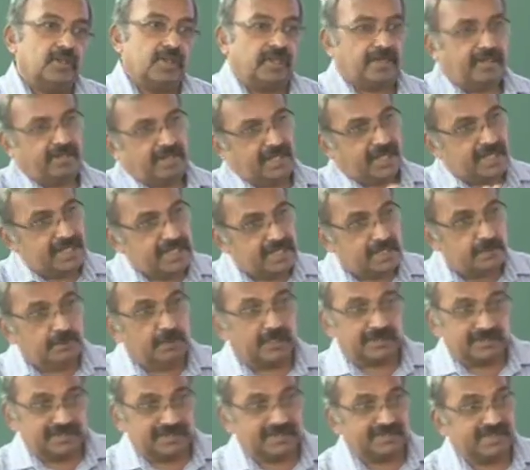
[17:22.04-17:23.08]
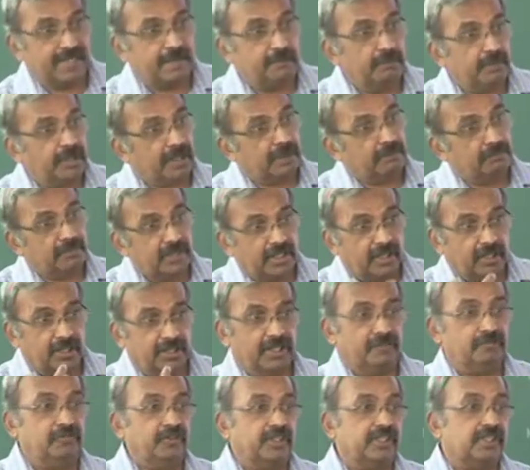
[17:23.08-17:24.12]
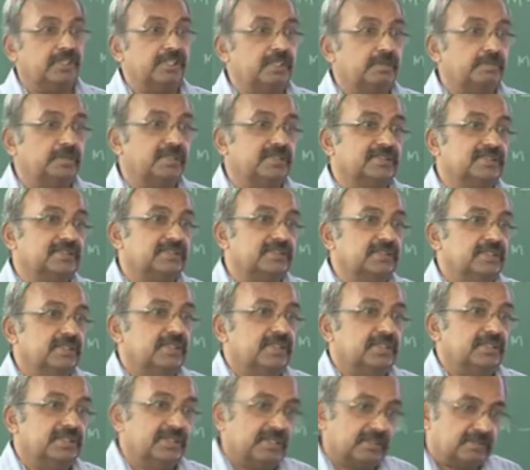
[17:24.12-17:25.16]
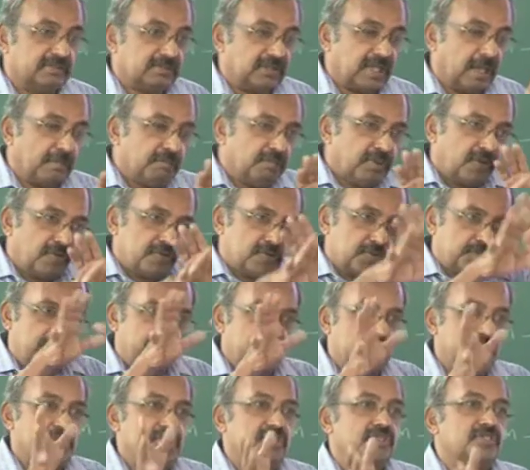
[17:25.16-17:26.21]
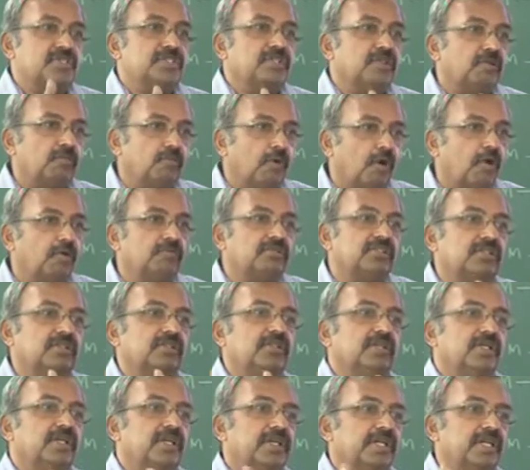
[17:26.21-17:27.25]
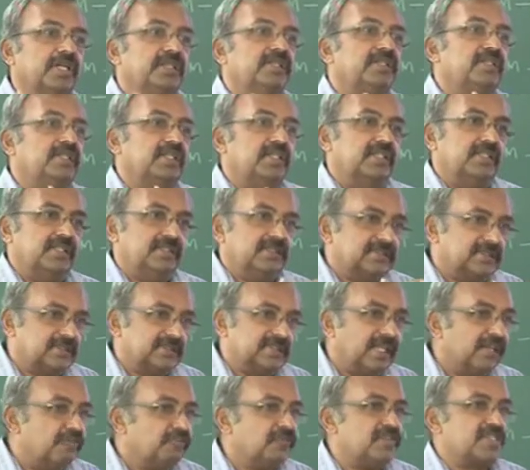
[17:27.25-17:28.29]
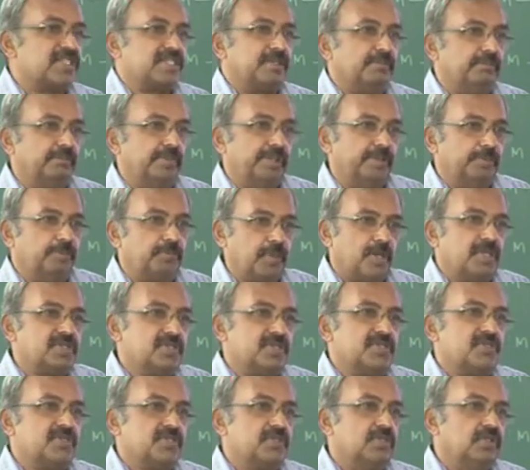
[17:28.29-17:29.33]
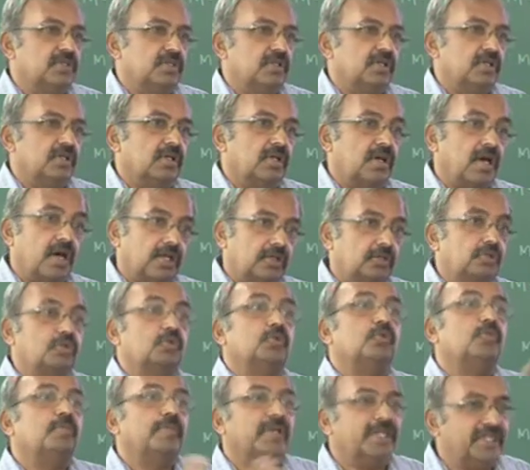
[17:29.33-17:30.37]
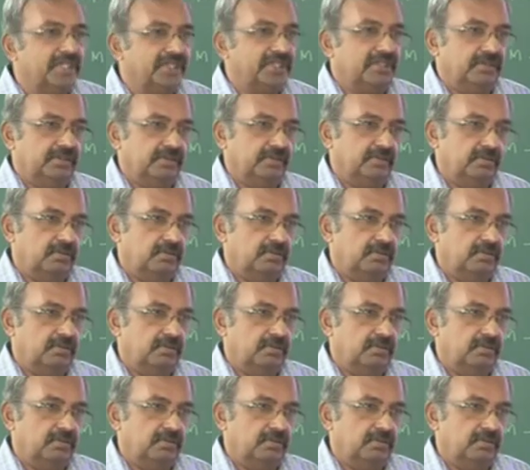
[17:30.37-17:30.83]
are nice, but at the same time they are difficult because the number of species involved in the self-assembly process are too many.